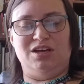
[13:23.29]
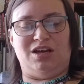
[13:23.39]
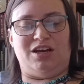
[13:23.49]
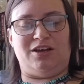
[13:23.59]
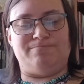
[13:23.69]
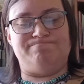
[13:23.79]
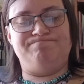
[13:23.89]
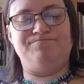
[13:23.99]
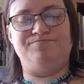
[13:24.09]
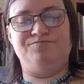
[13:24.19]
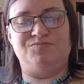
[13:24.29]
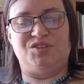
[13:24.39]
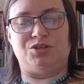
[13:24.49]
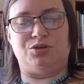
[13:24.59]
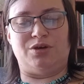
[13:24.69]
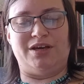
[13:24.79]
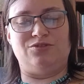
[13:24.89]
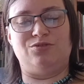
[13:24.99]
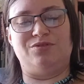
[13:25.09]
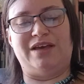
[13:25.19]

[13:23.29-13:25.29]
Um, so I, yeah.